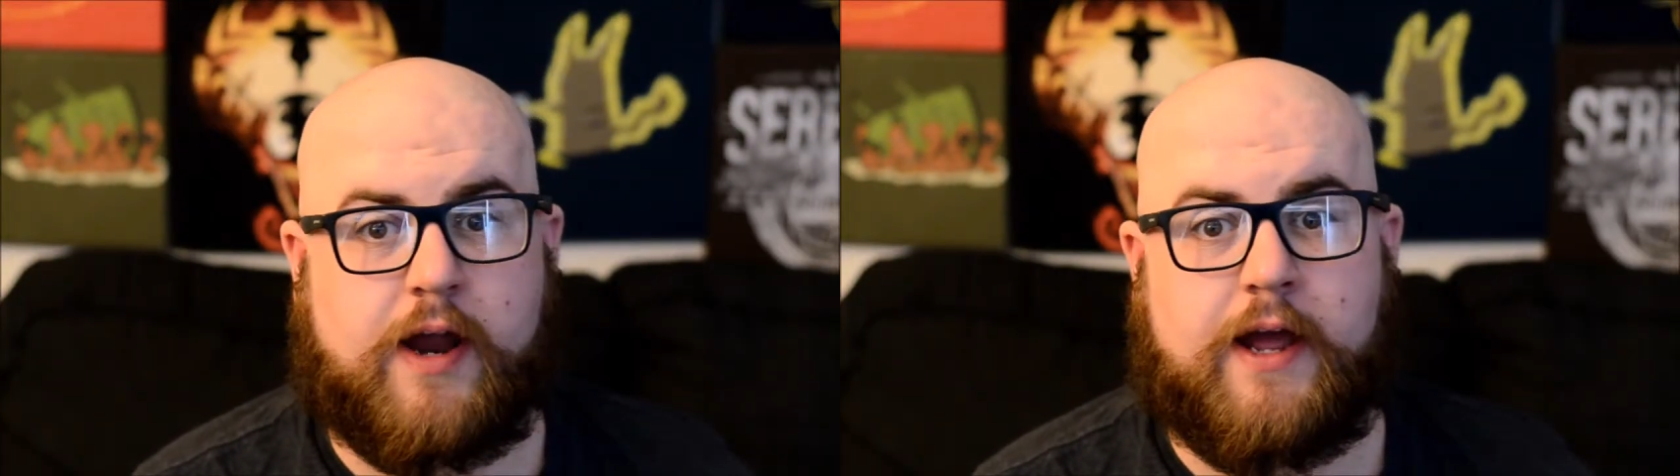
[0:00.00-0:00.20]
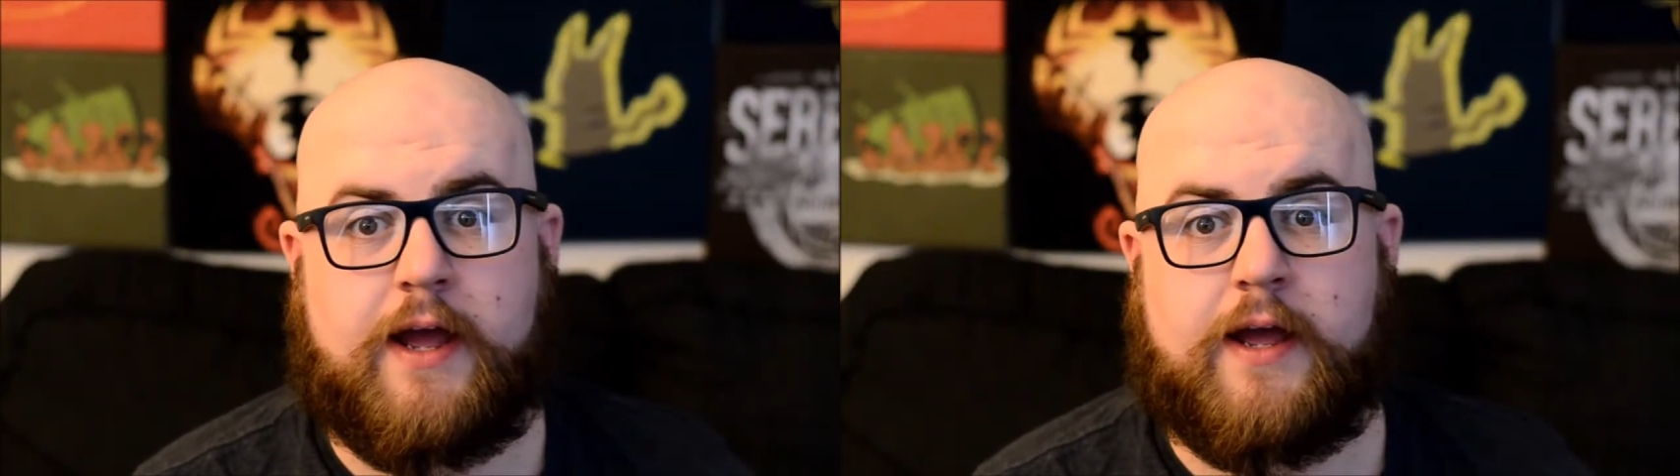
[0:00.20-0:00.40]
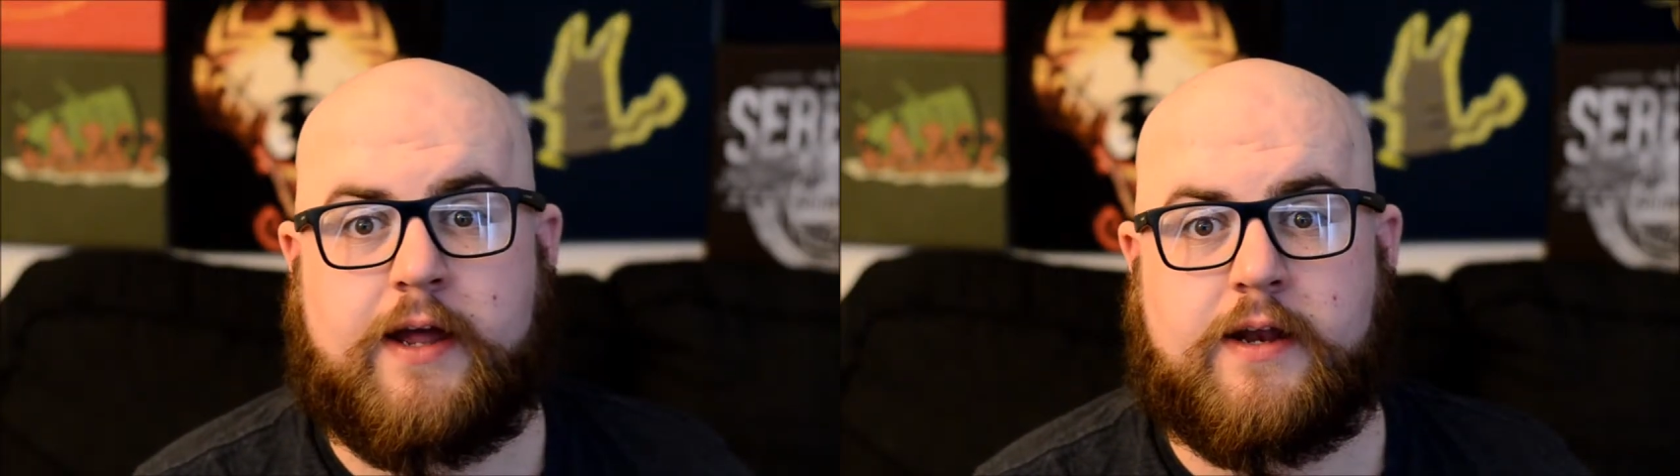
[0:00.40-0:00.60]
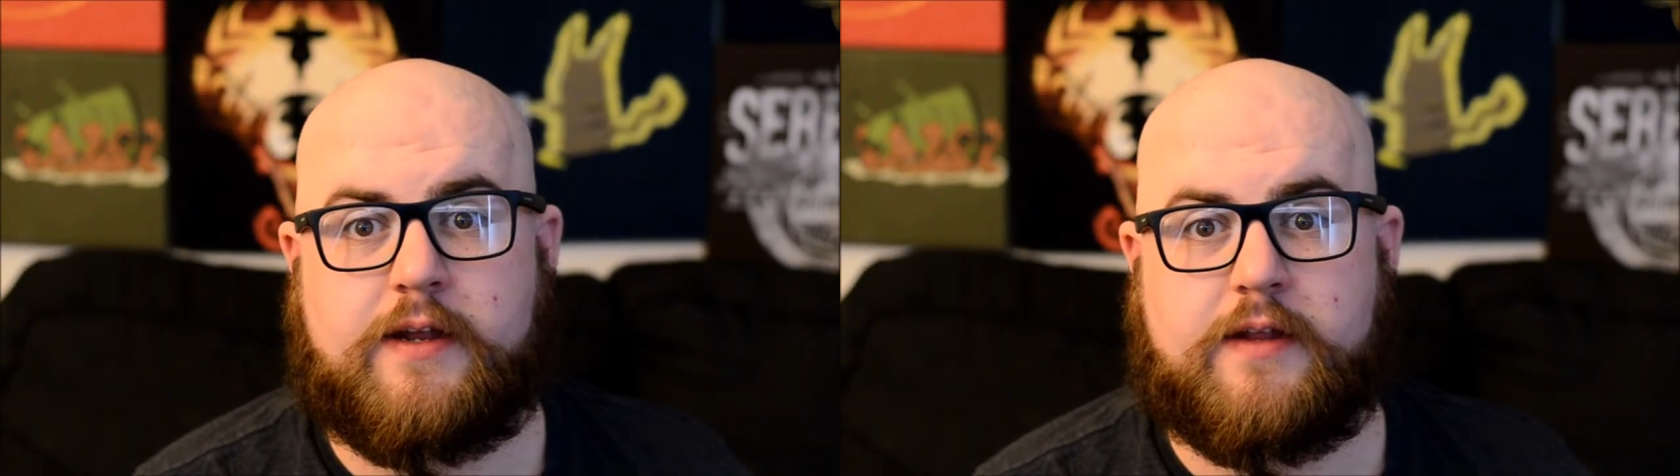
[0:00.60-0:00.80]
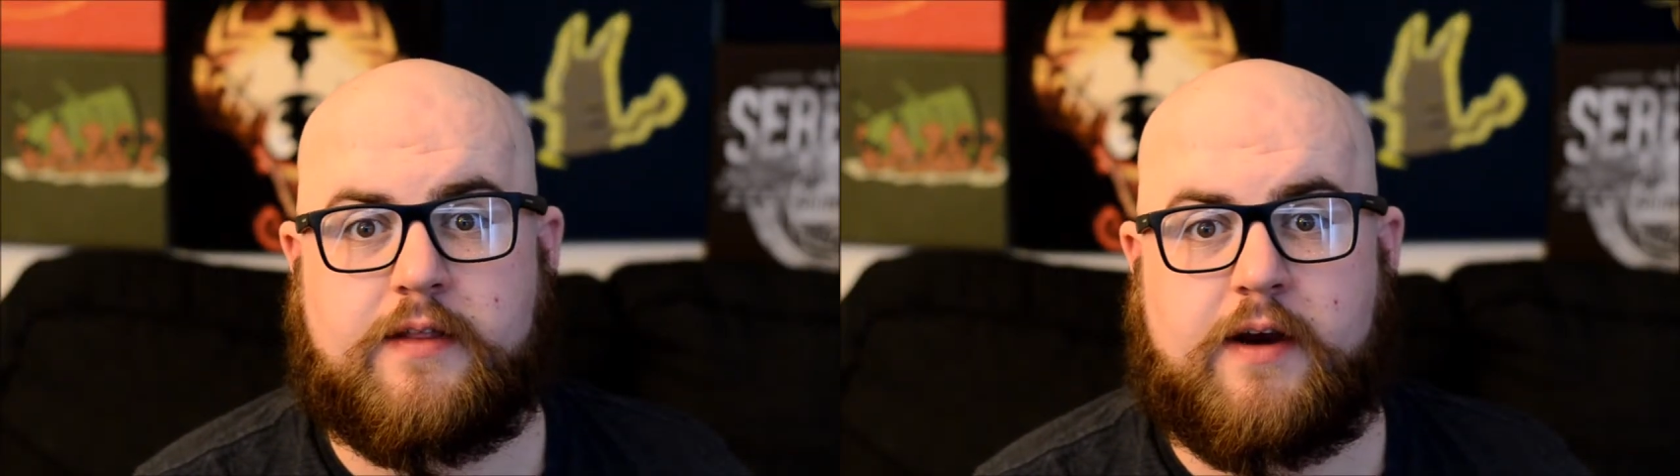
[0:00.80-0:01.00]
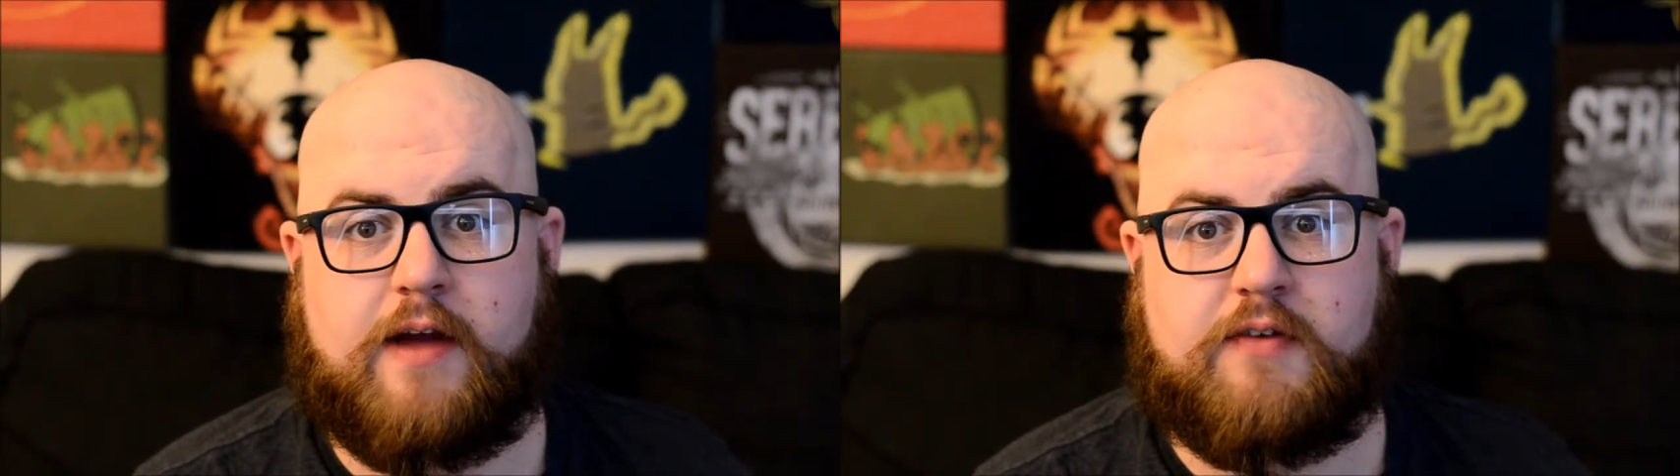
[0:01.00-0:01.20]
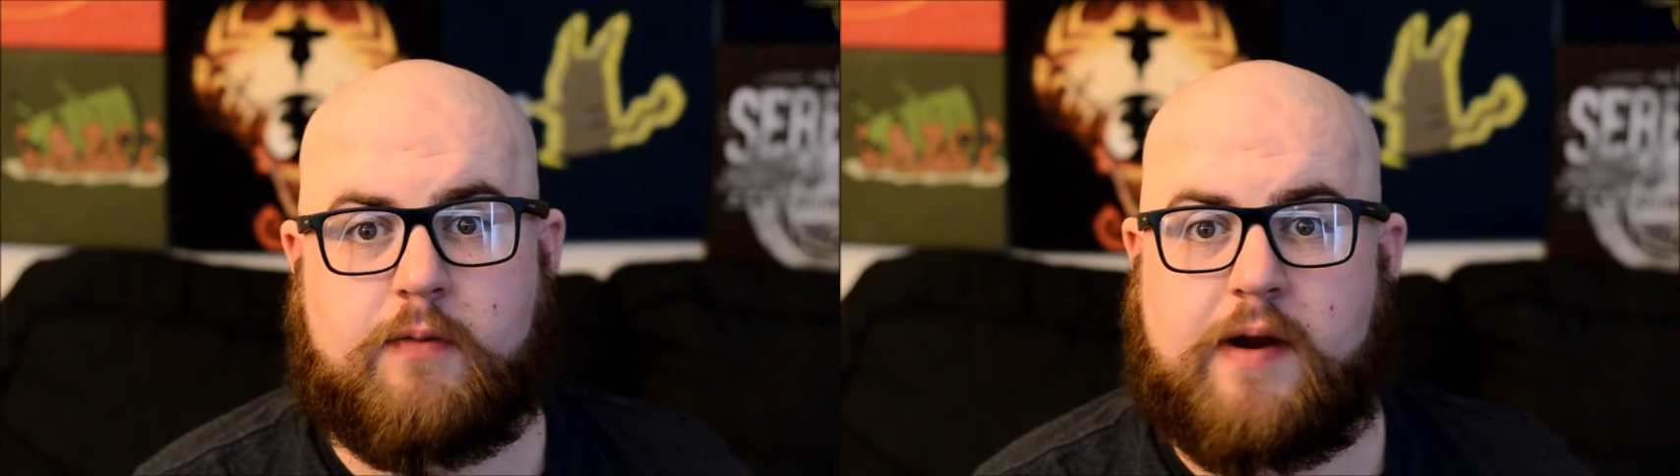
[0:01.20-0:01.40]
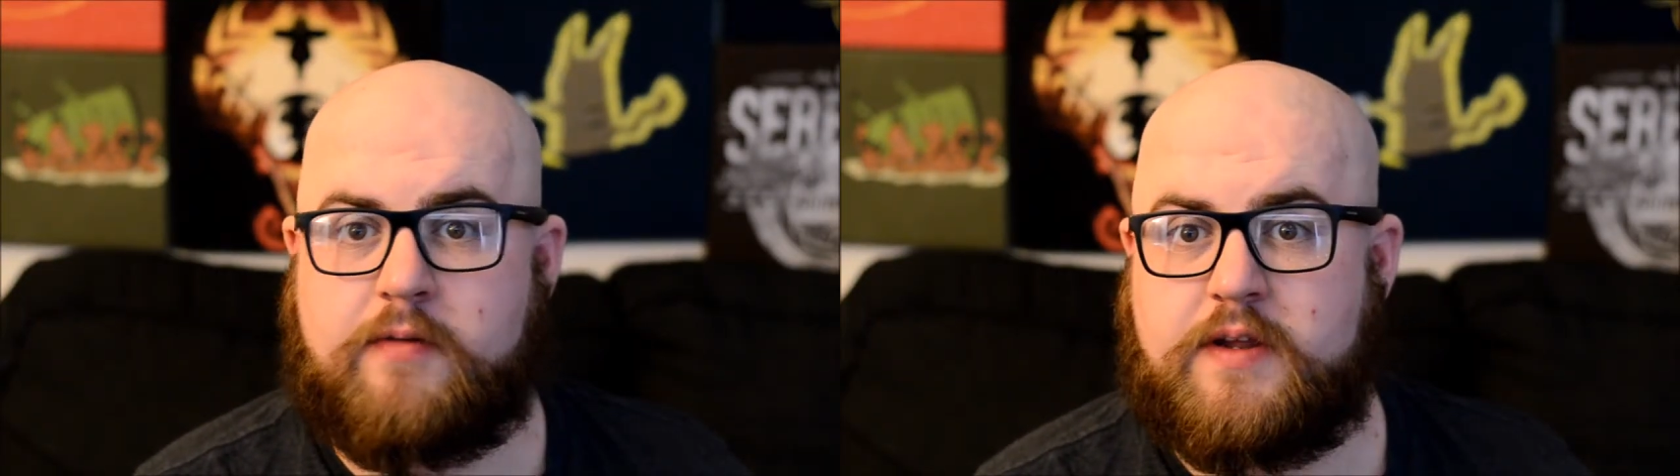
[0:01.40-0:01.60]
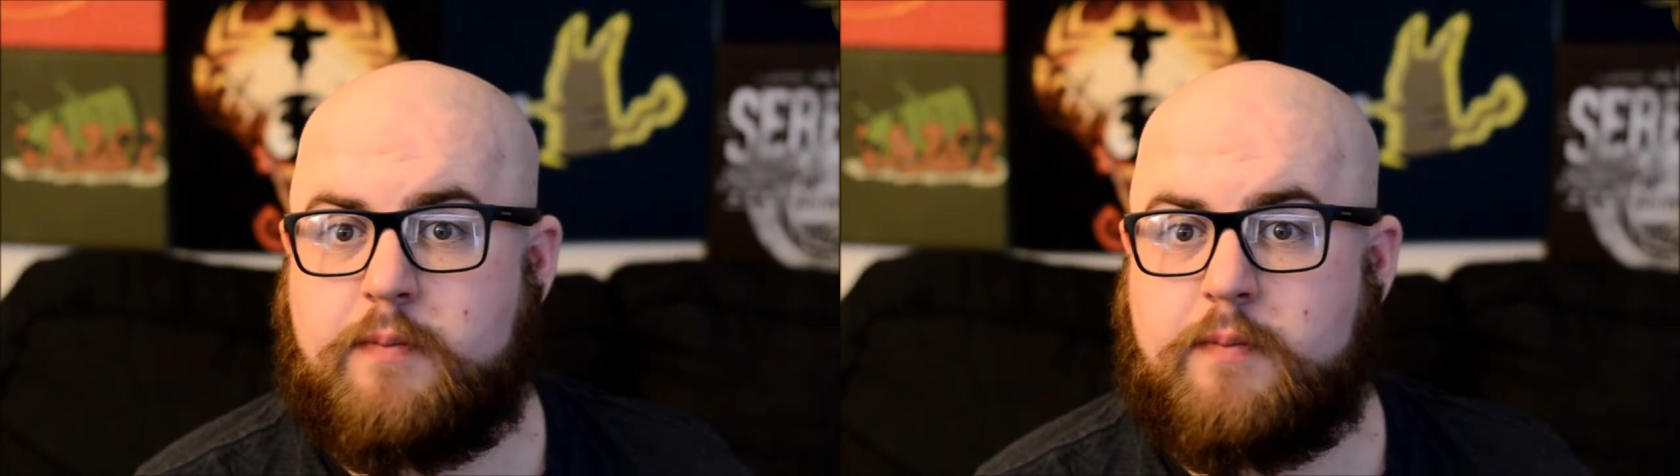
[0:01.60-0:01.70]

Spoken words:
and they're having a round